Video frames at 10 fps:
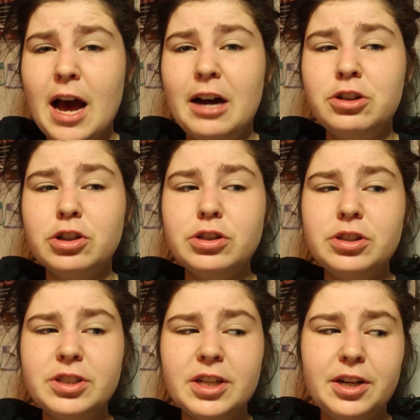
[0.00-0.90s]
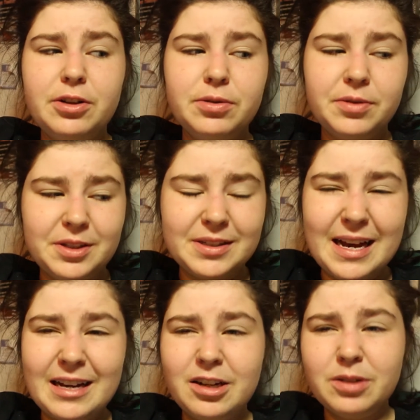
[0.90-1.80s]
And also the
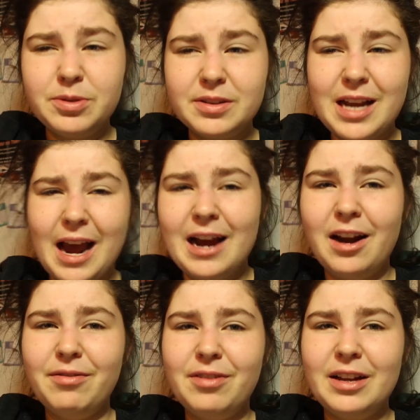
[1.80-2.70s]
sand was kind of